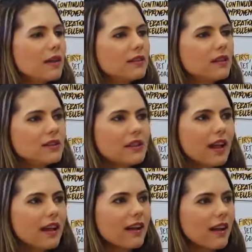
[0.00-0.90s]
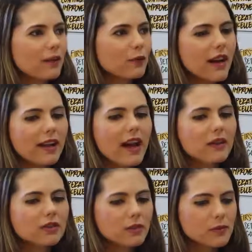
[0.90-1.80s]
There's like right
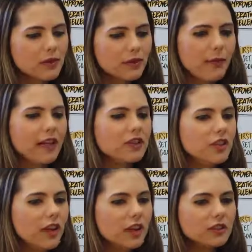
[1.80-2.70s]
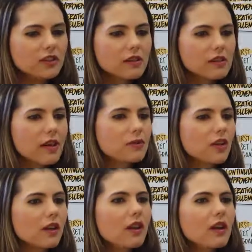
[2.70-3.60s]
now in terms of managing energy
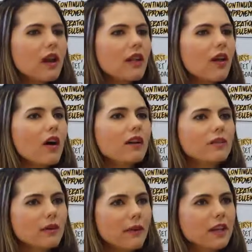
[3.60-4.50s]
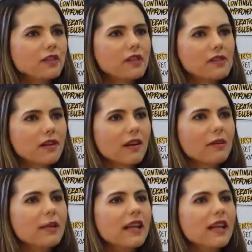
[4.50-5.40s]
consumption, a lot of information is going to
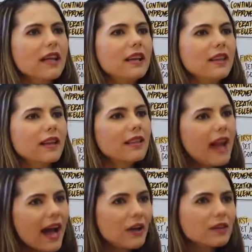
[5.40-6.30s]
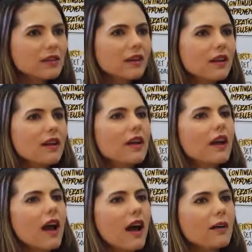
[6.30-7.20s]
be in the cloud.
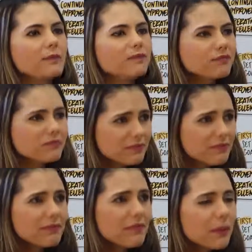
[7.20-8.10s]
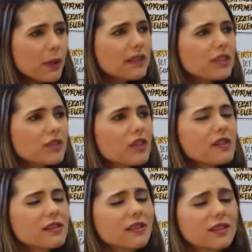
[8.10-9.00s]
But there's
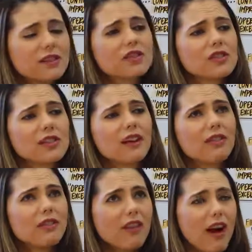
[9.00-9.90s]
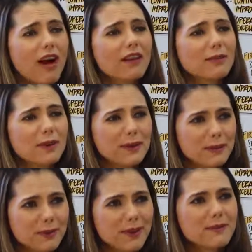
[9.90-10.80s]
just a lot of
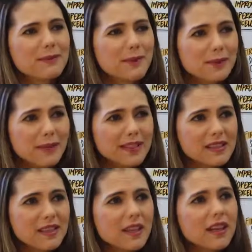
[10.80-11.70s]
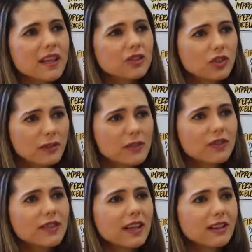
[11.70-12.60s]
room for improvement in terms
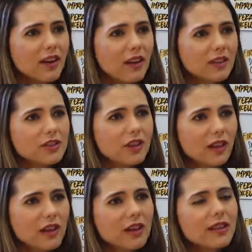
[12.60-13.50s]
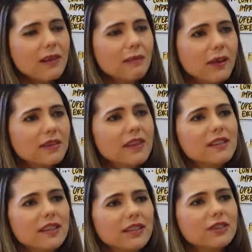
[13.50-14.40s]
of technology that
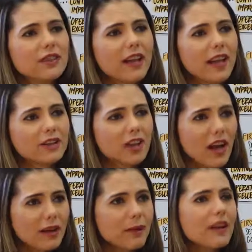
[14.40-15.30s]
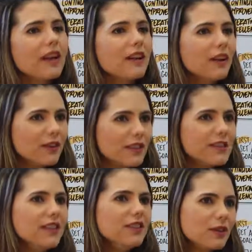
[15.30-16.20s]
buildings need to catch up, and owners
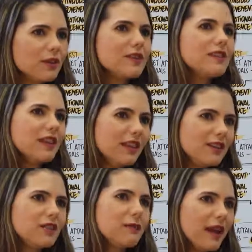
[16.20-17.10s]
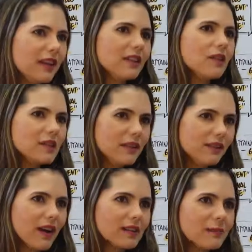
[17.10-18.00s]
need to continue to making those
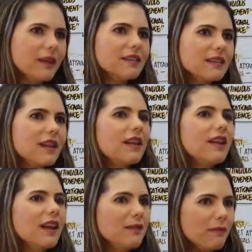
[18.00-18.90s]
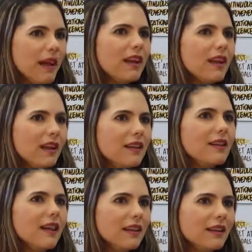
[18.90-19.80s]
investments in
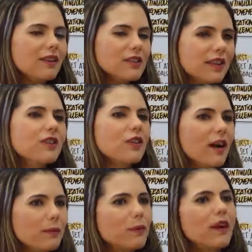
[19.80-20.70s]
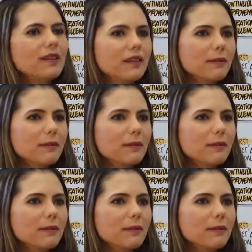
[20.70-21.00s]
making and continue to upgrade their